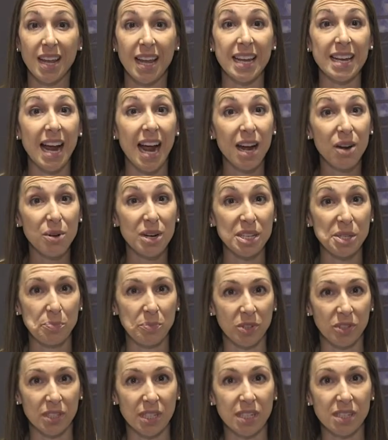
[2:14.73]
In high-rise
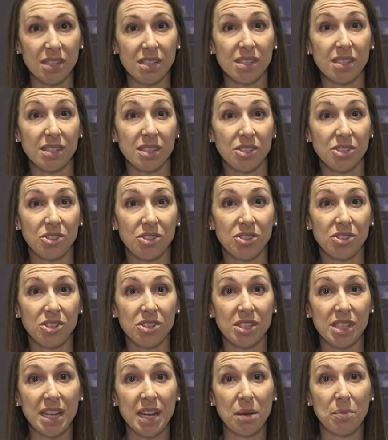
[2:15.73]
buildings,
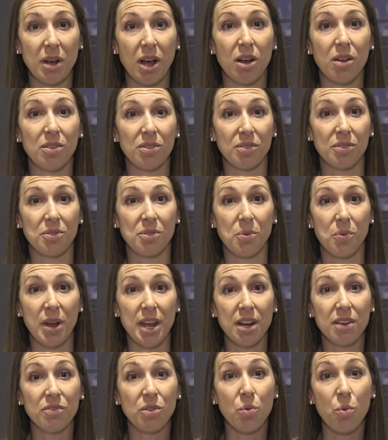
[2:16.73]
just think about the
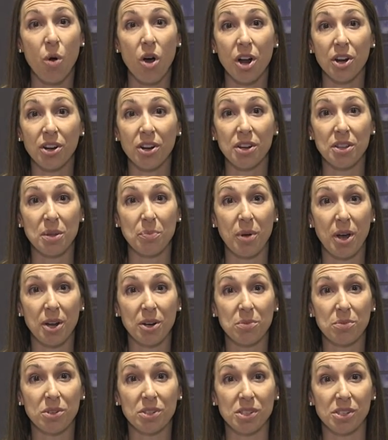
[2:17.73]
weight of the water in the
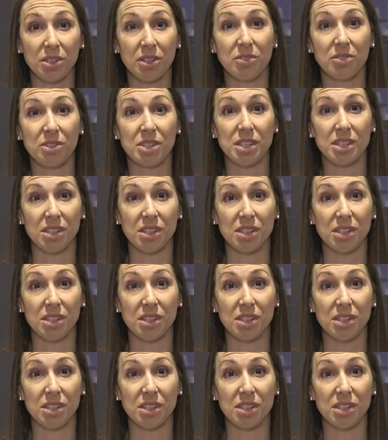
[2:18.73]
potable delivery